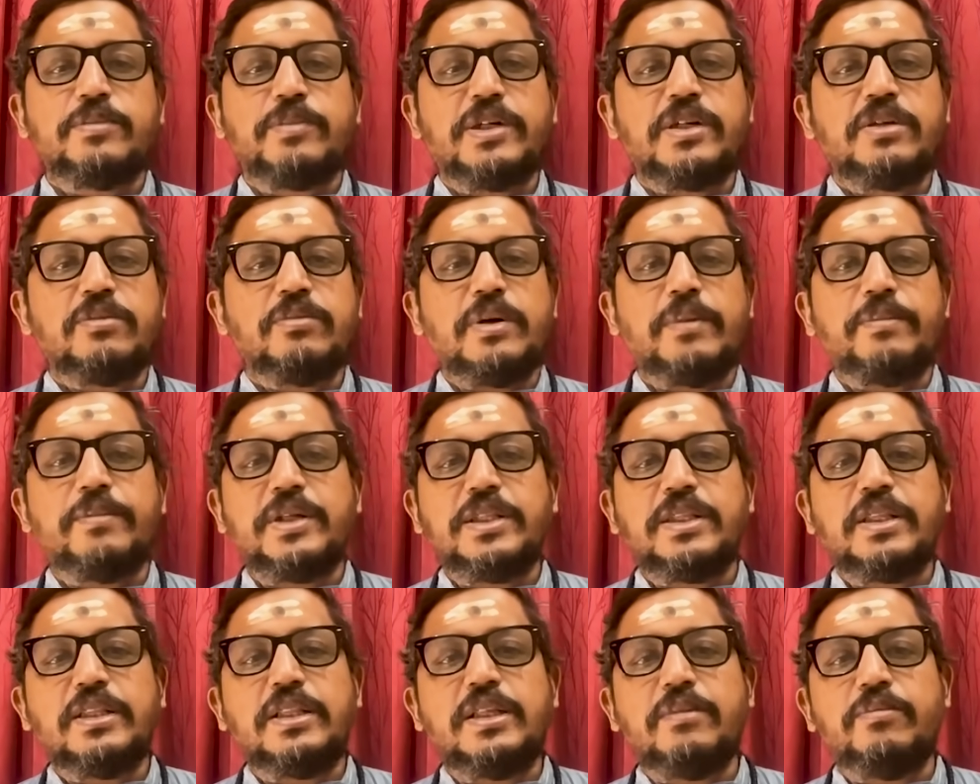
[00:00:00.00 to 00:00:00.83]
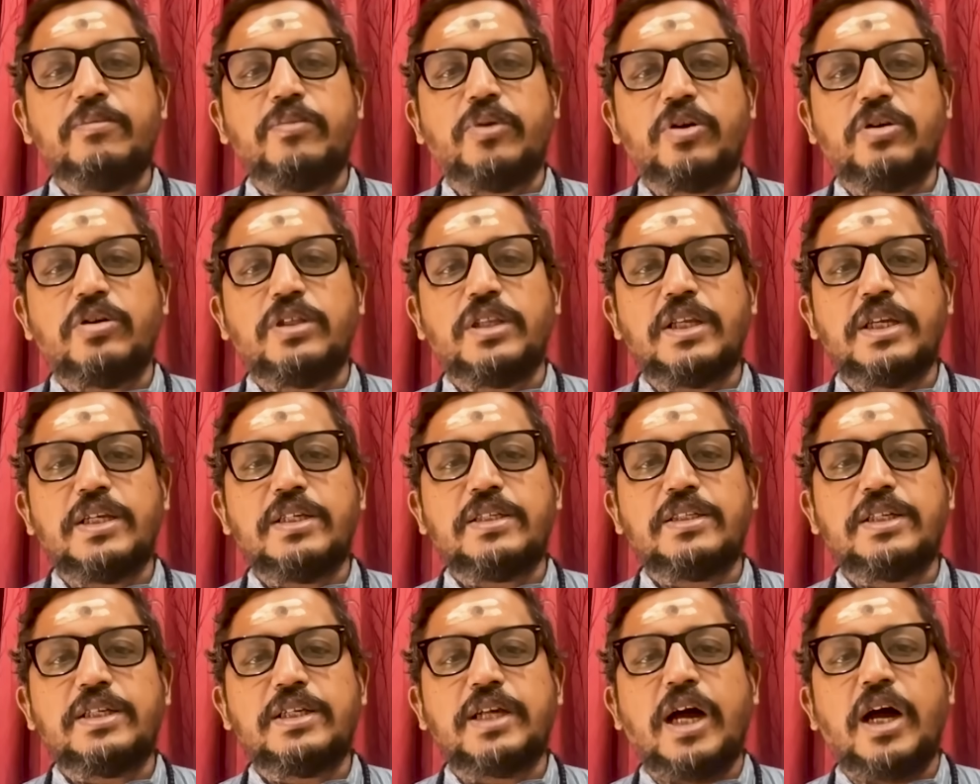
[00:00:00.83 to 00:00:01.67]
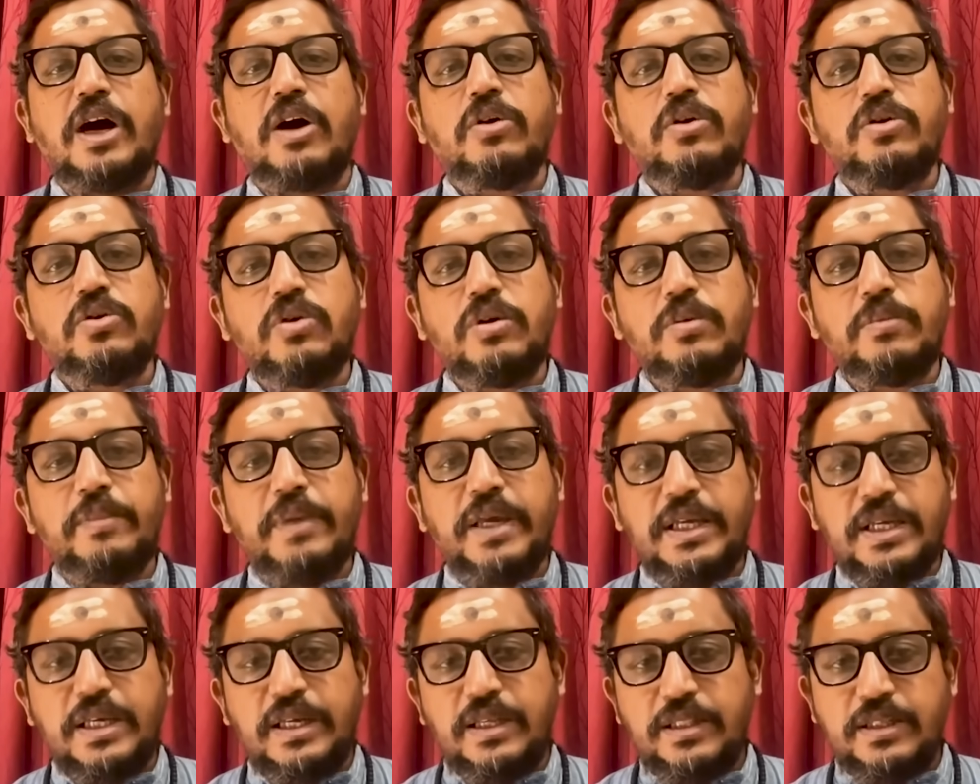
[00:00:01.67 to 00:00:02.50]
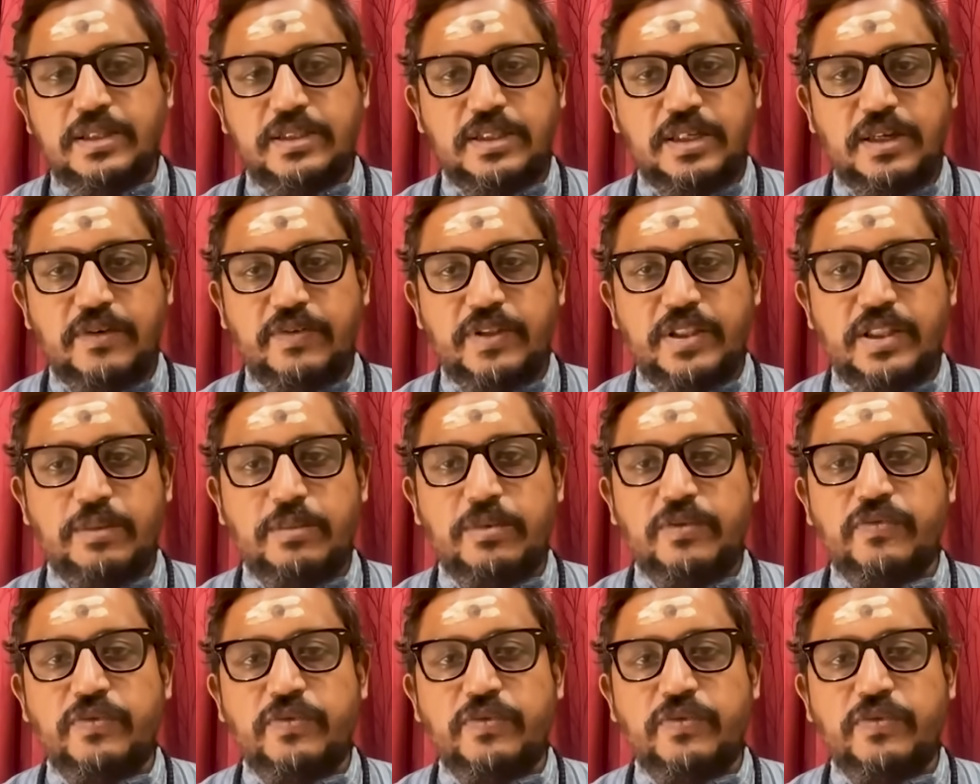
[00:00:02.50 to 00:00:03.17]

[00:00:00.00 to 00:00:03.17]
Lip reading: But remember that the important thing is that how you are making this naivedyam.